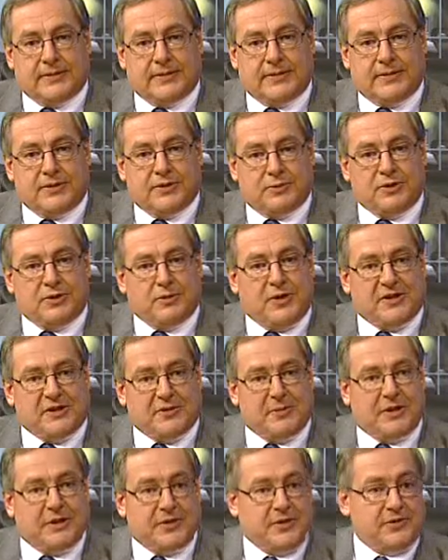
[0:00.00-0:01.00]
his
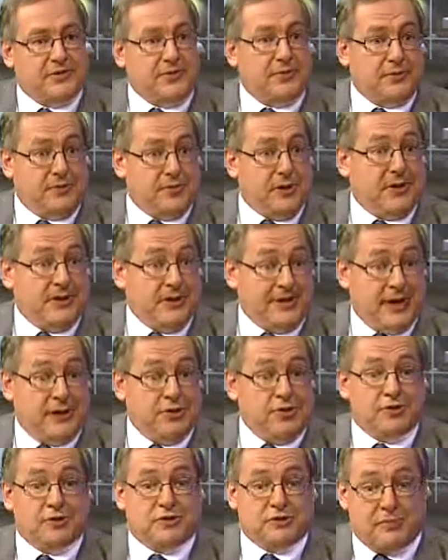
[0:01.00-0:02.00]
responsibilities under the
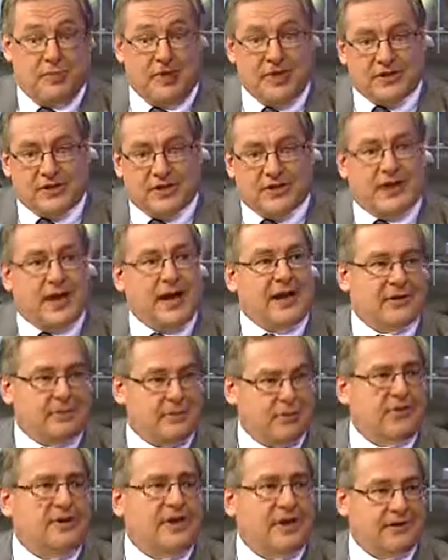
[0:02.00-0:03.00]
Endangered Species Act to
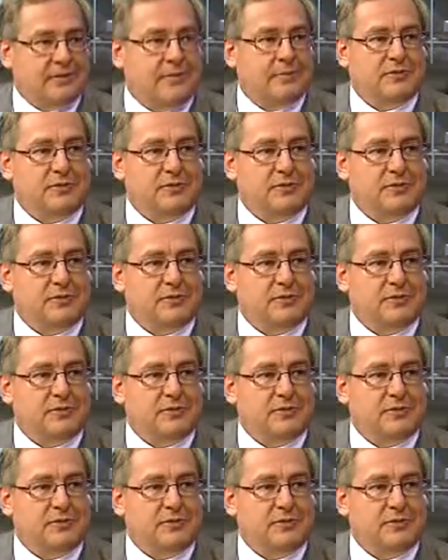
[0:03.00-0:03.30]
protect some